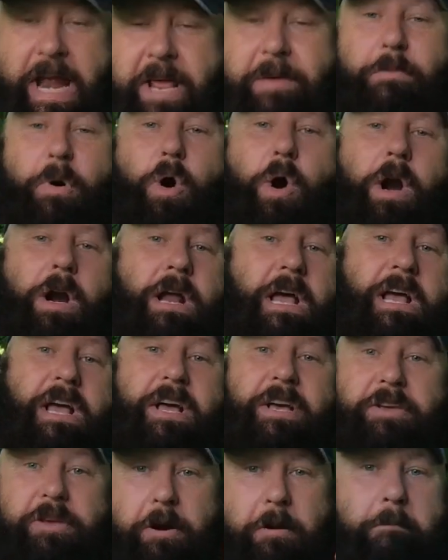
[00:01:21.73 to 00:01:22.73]
anymore.
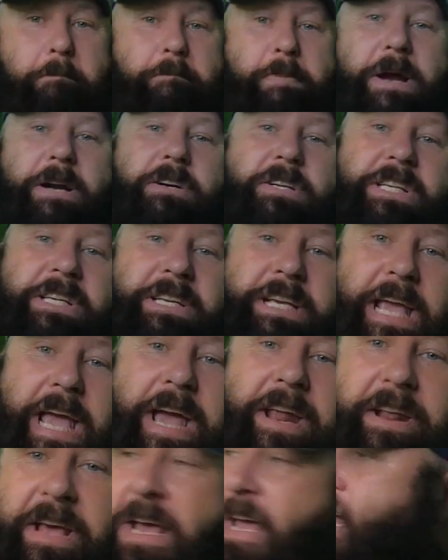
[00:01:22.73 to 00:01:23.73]
You're embarrassing
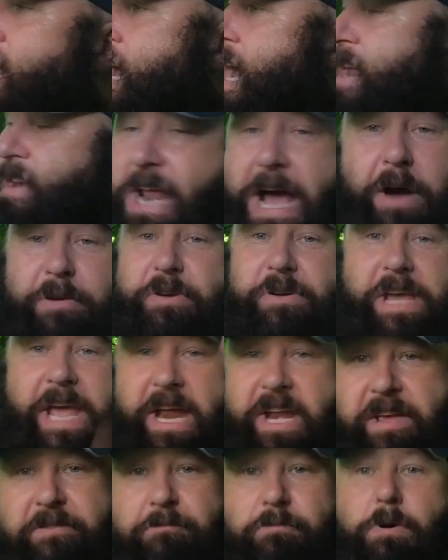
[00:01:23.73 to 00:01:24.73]
Canada, and now you
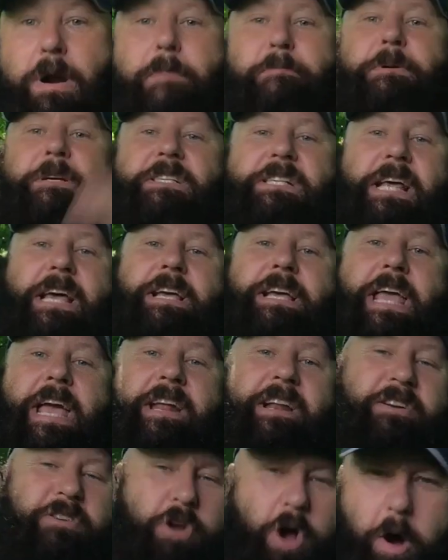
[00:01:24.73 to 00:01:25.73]
can't even represent
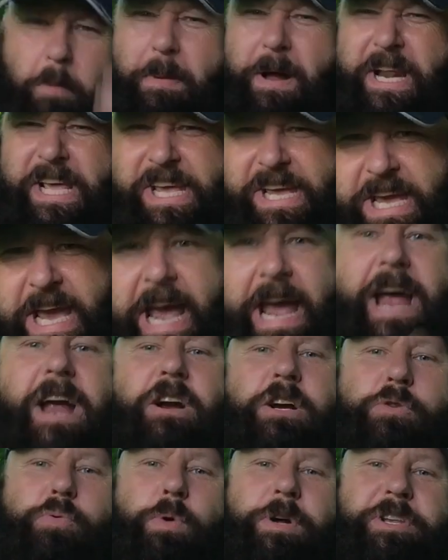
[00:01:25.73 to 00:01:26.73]
Canada. Nobody
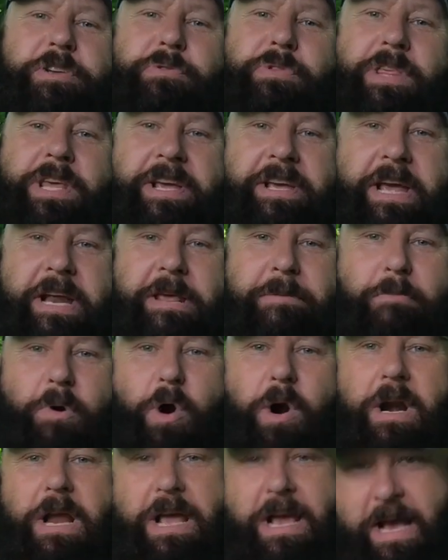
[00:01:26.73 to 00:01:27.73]
cares what you think
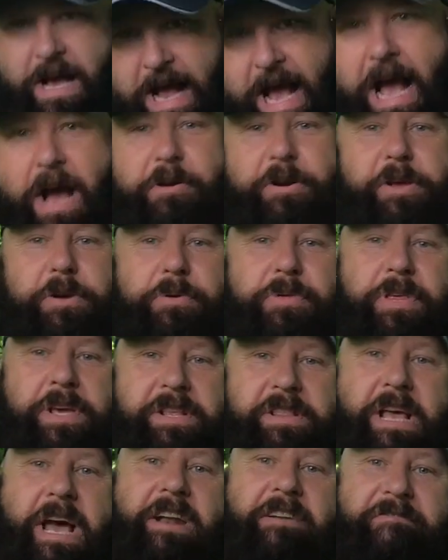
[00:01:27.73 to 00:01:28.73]
anymore. How do you
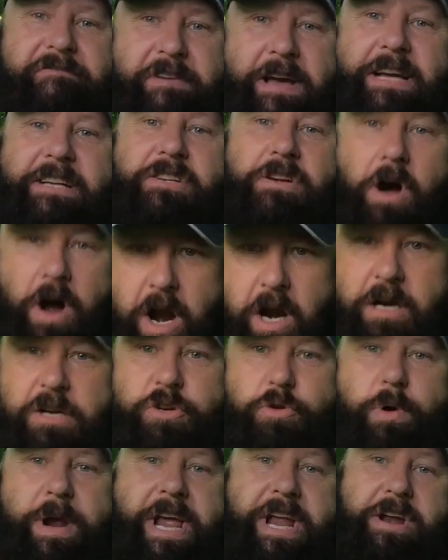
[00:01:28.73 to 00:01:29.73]
think that affects our
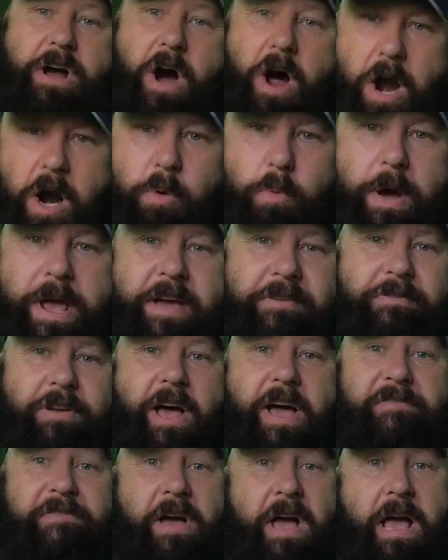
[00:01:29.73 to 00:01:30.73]
trade, our way of
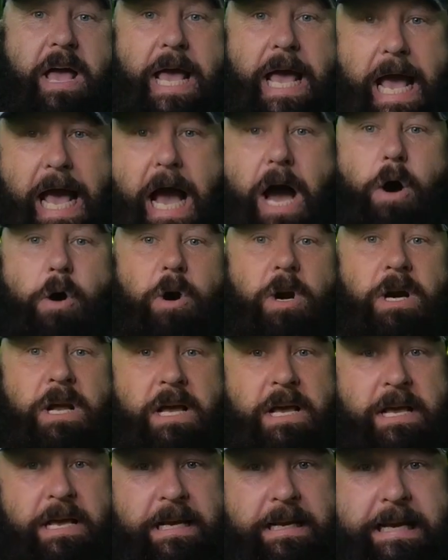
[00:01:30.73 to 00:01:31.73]
life, our
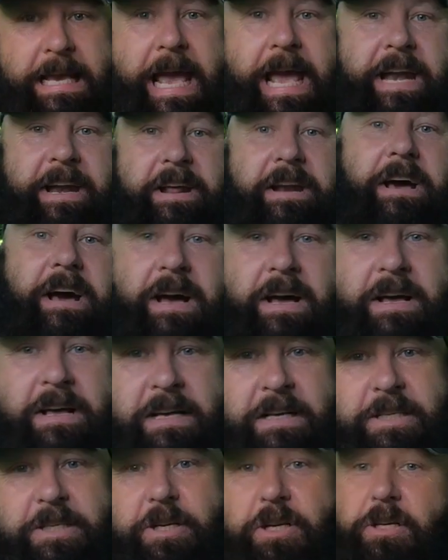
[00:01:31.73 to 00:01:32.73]
Canada?
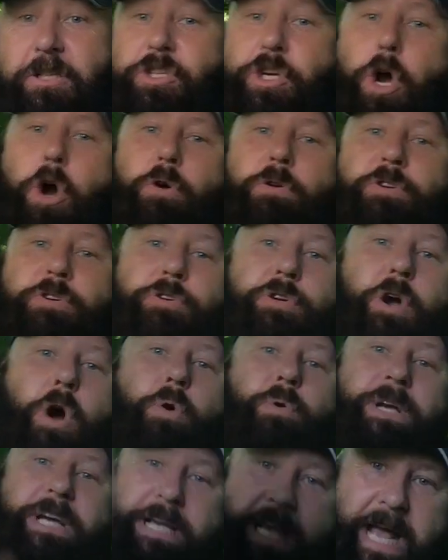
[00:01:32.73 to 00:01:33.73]
You're a joke,
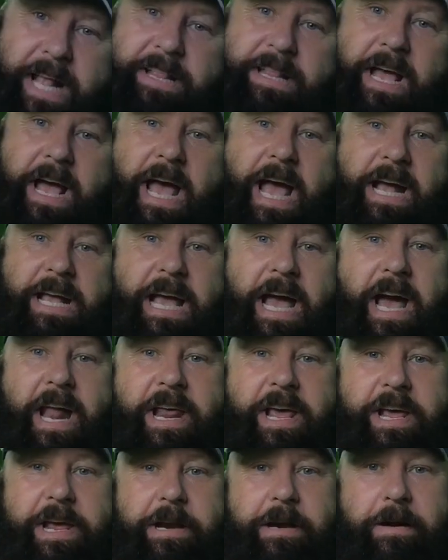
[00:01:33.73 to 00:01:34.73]
Trudeau. Get the heck
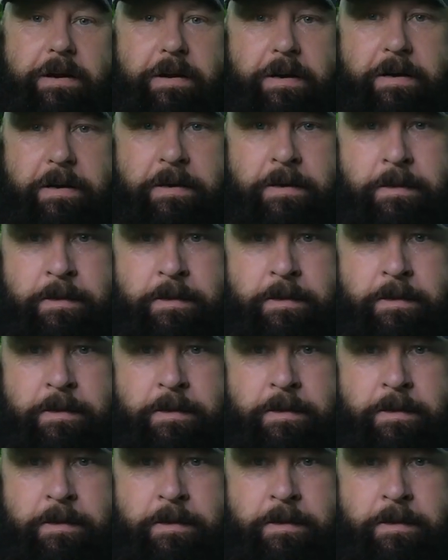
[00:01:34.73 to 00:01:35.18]
out of here.